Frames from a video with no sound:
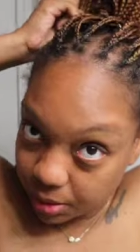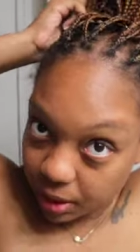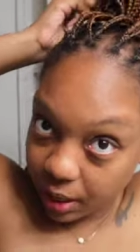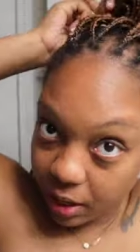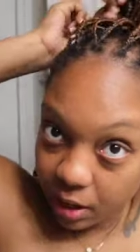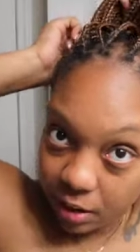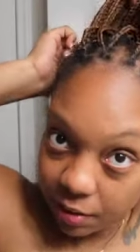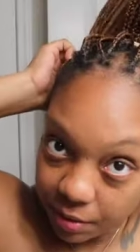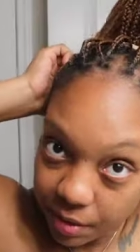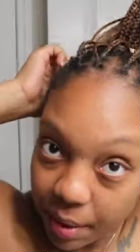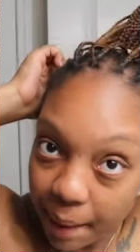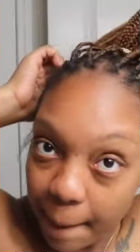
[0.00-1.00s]
with the light
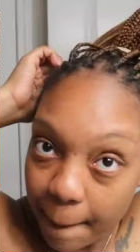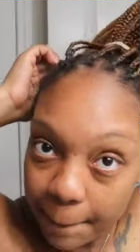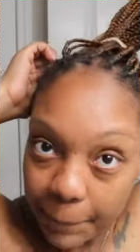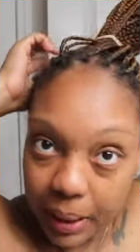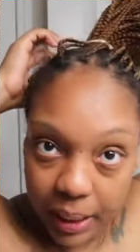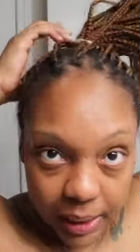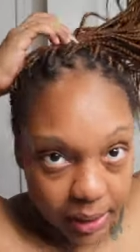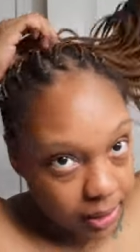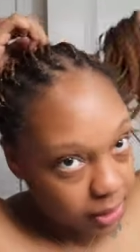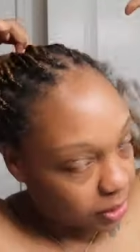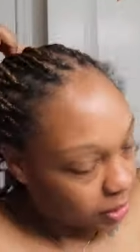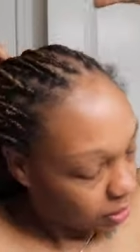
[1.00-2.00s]
off
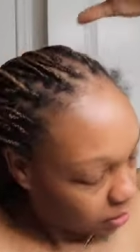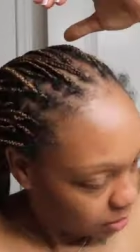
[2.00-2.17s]
because